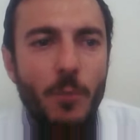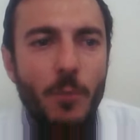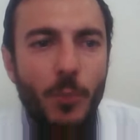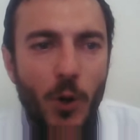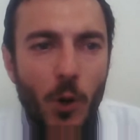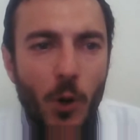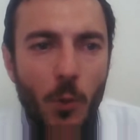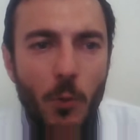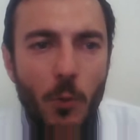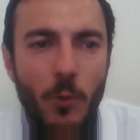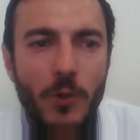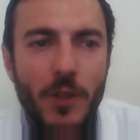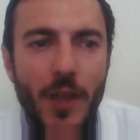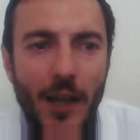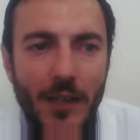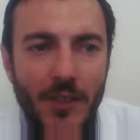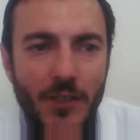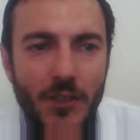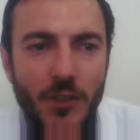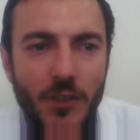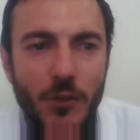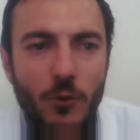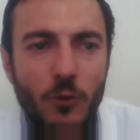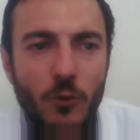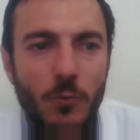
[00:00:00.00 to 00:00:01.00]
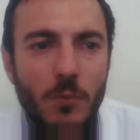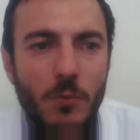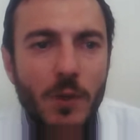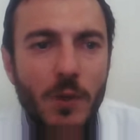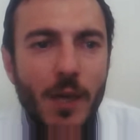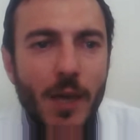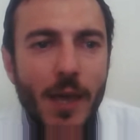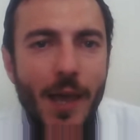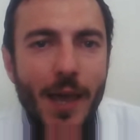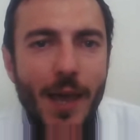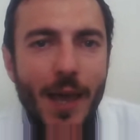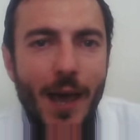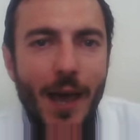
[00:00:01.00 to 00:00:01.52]
pneumomediastinum
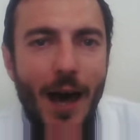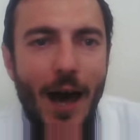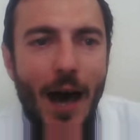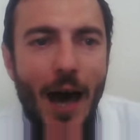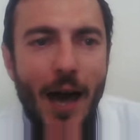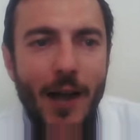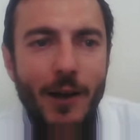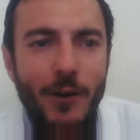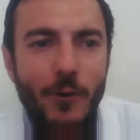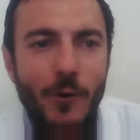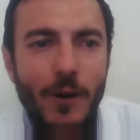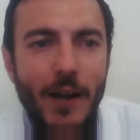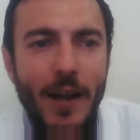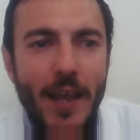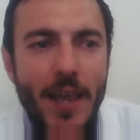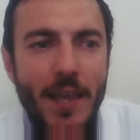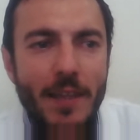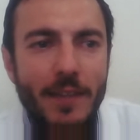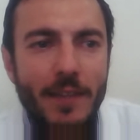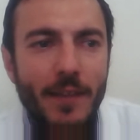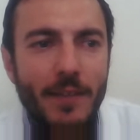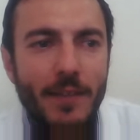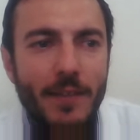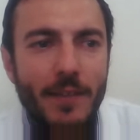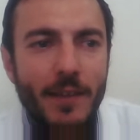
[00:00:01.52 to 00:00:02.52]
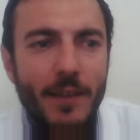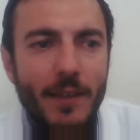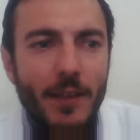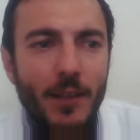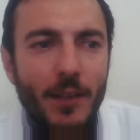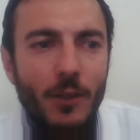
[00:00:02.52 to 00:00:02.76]
are related